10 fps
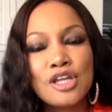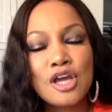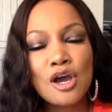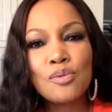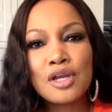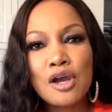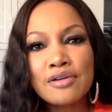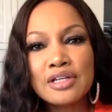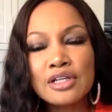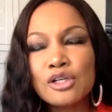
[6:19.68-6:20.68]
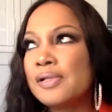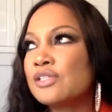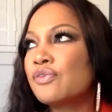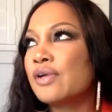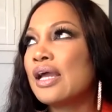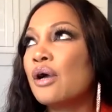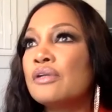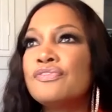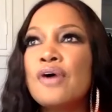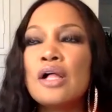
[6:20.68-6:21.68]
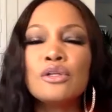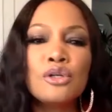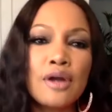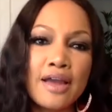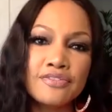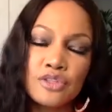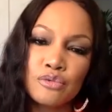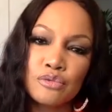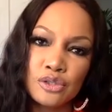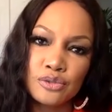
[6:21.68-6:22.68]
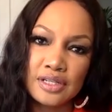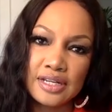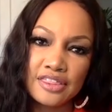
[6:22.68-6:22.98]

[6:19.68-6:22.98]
No, we are in a good place right now. I unfollowed her after the reunion.